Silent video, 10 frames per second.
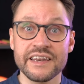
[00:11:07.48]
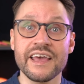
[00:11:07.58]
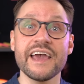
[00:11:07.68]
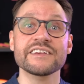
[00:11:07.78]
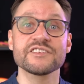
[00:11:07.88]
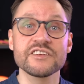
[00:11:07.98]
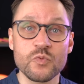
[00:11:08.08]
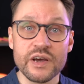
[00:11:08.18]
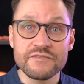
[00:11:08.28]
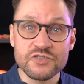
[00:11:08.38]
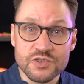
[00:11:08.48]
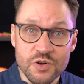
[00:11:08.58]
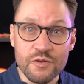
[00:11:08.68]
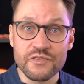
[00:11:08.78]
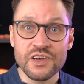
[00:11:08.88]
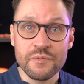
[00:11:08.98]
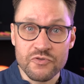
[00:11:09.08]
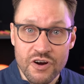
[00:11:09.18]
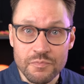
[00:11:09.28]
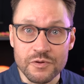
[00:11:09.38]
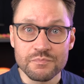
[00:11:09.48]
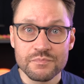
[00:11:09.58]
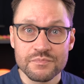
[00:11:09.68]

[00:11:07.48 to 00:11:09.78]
an excellent way of solving a problem.